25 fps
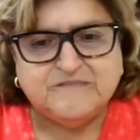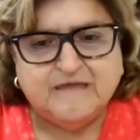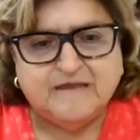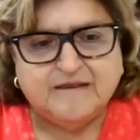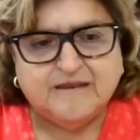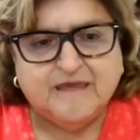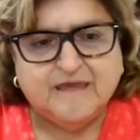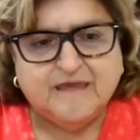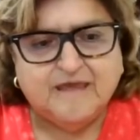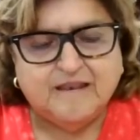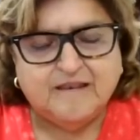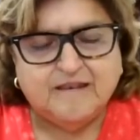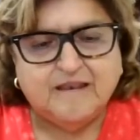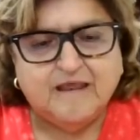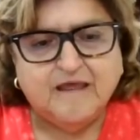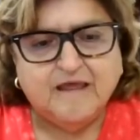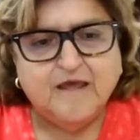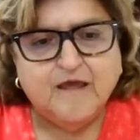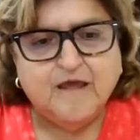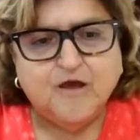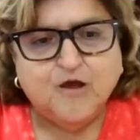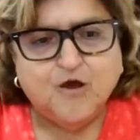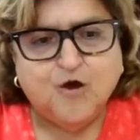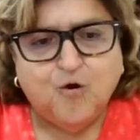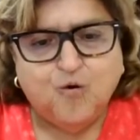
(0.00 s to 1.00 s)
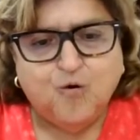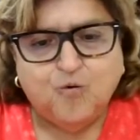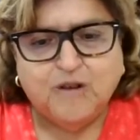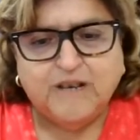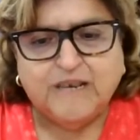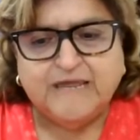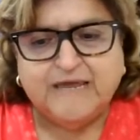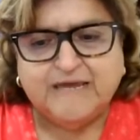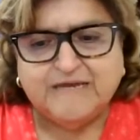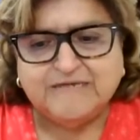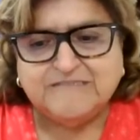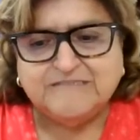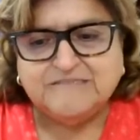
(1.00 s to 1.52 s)
that can
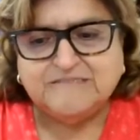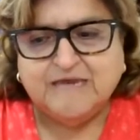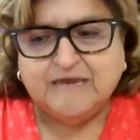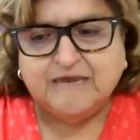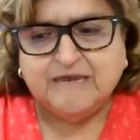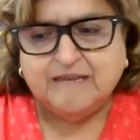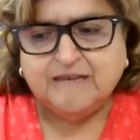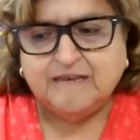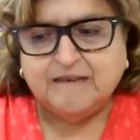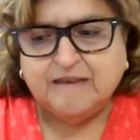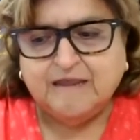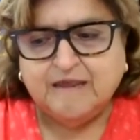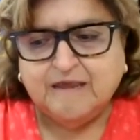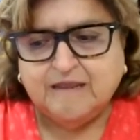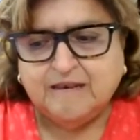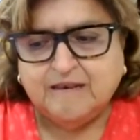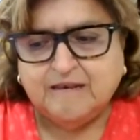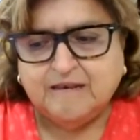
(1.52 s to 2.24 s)
coalesce and